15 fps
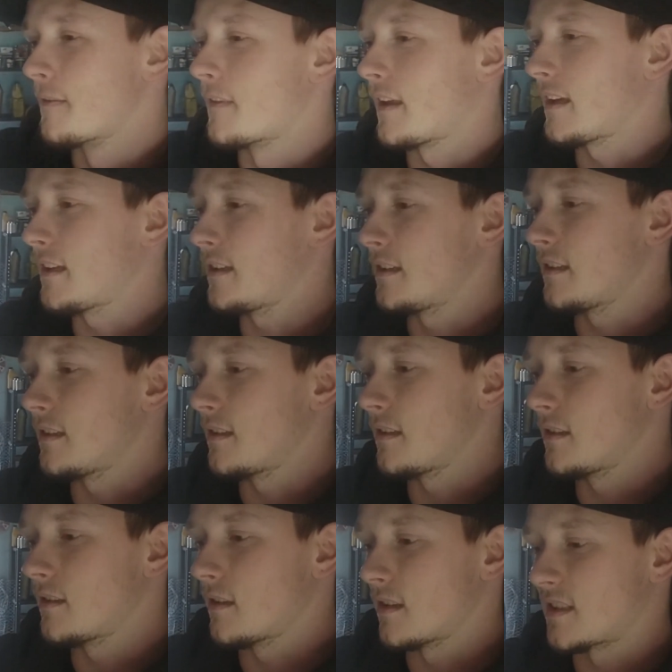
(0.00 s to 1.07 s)
The
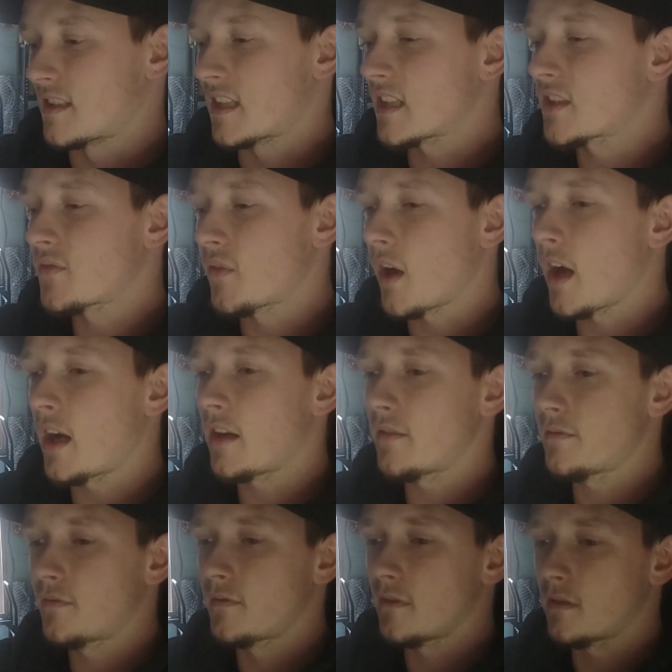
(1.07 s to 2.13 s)

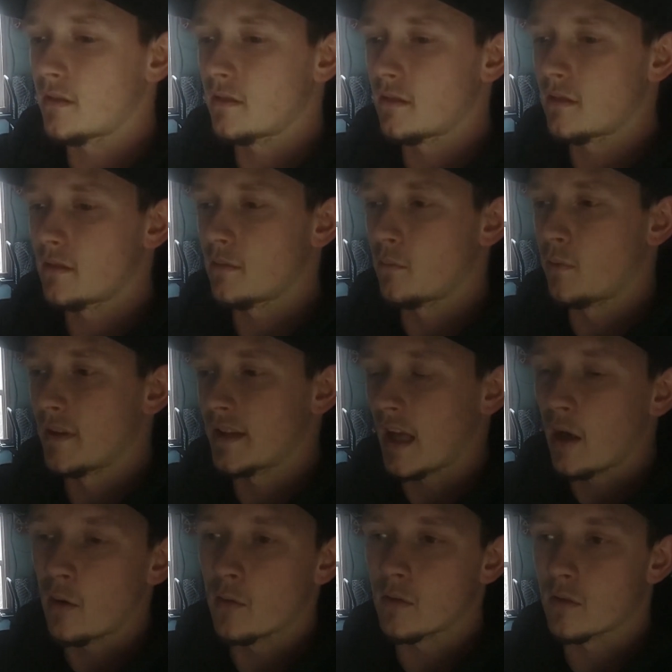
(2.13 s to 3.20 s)
6.5
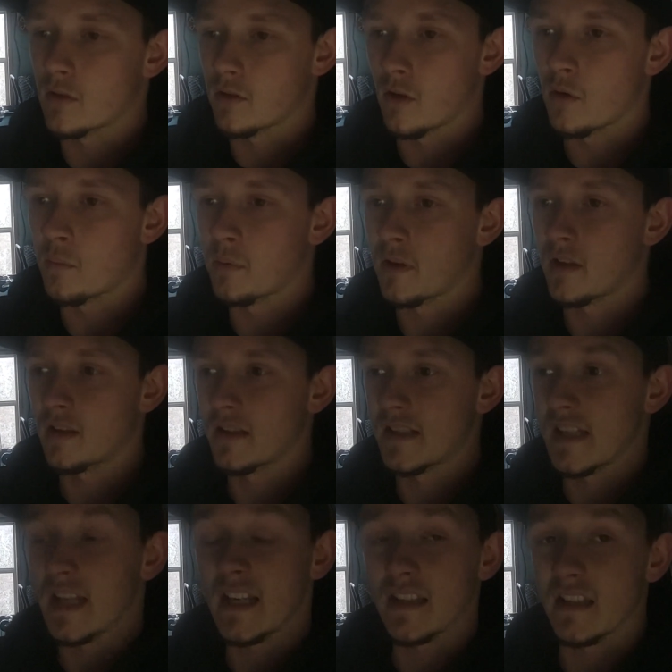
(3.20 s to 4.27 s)
without glow
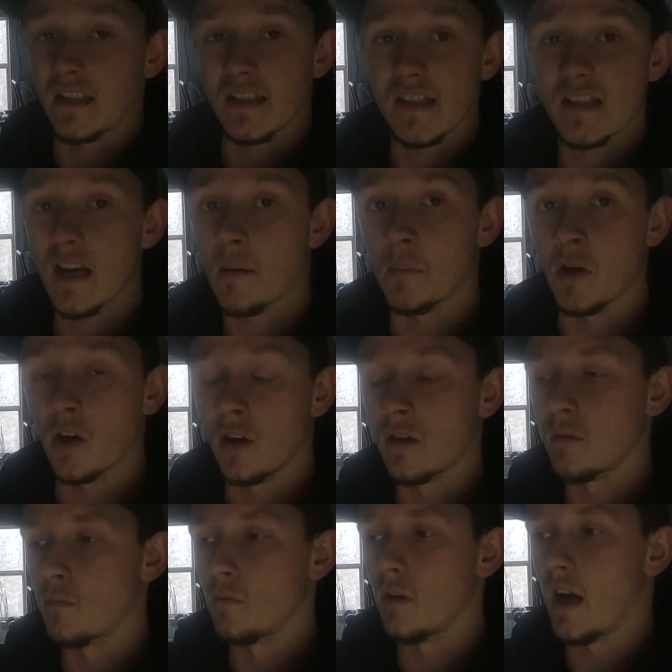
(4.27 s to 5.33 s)
plugs in the summer
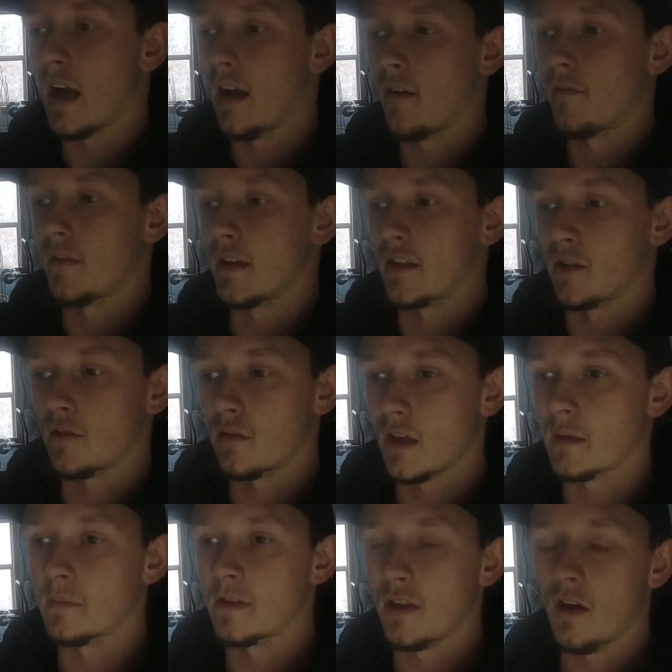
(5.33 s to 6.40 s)
will have an
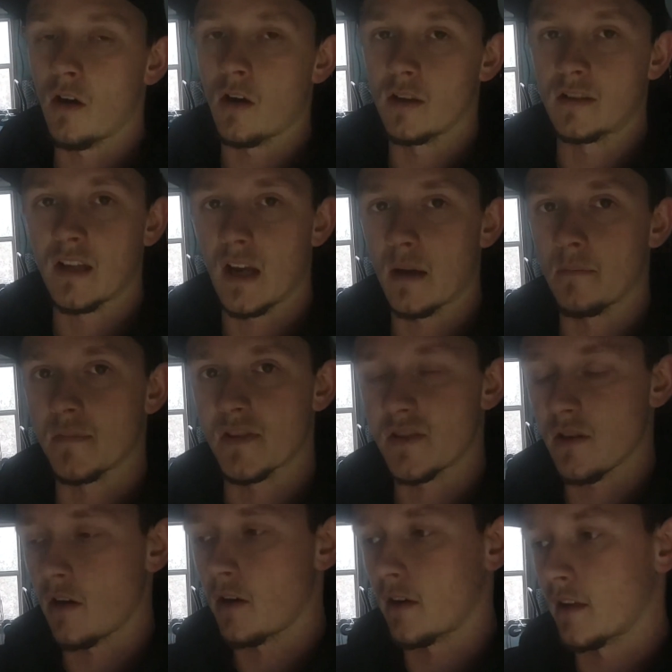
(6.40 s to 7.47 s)
incredibly hard time
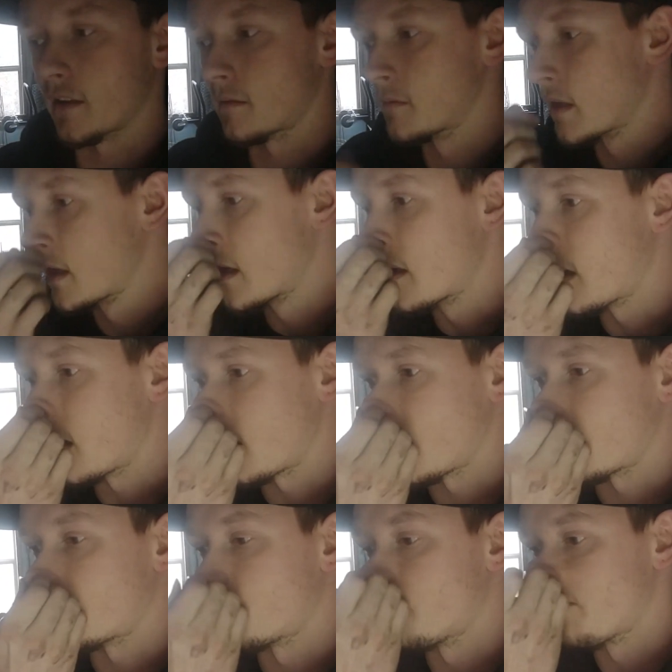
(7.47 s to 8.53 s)
starting,
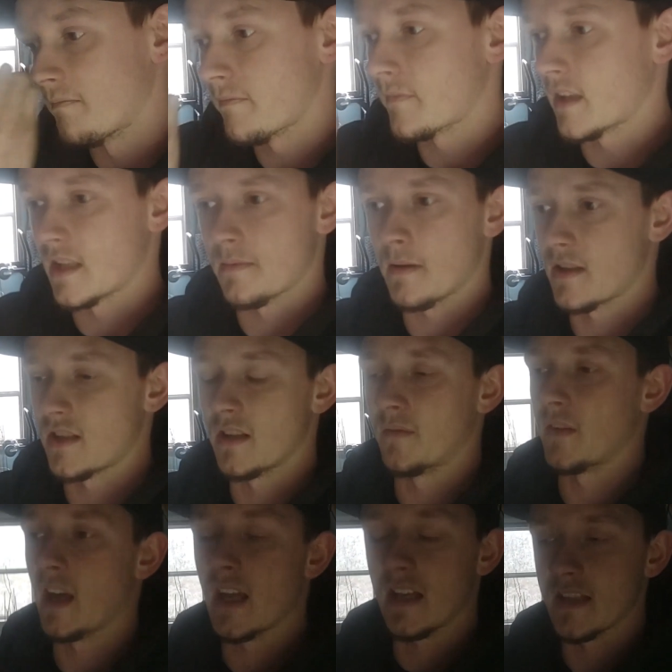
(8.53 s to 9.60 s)
especially
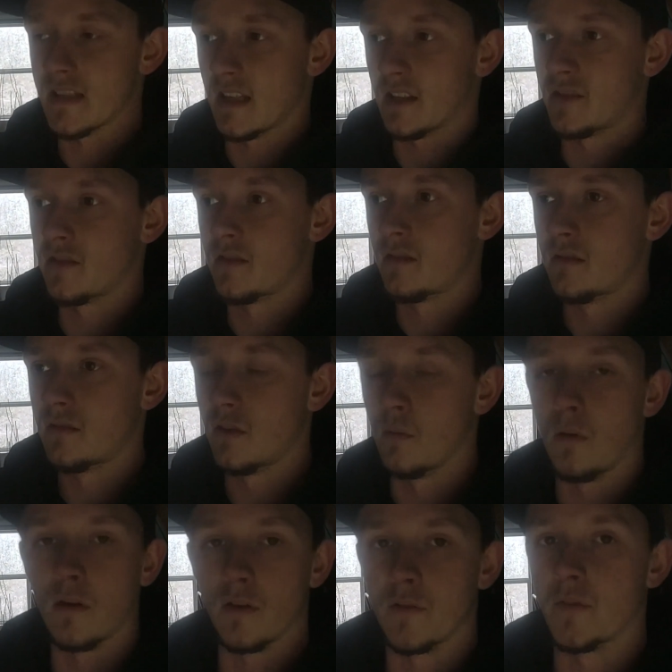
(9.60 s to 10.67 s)
if it has like
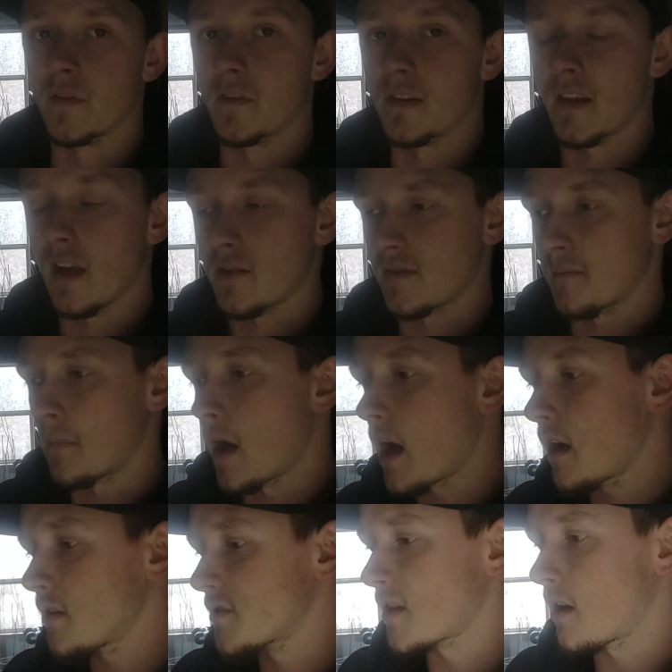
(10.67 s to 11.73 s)
250,000
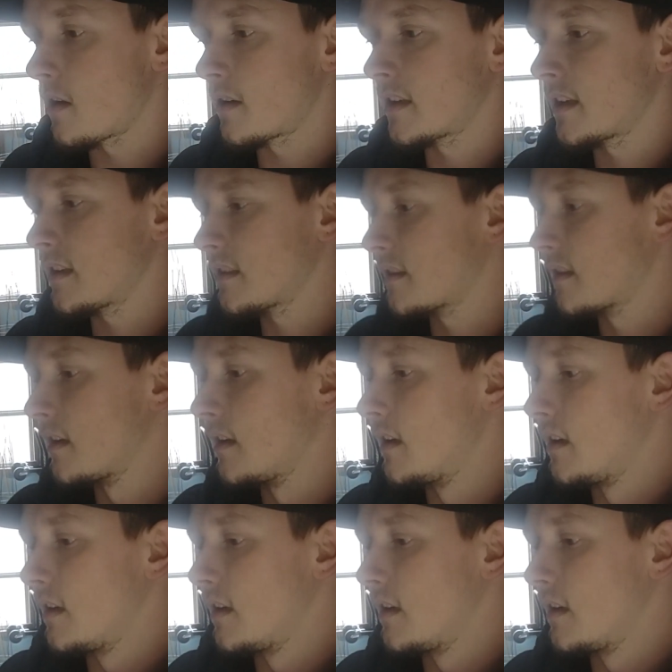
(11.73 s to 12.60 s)
miles on it.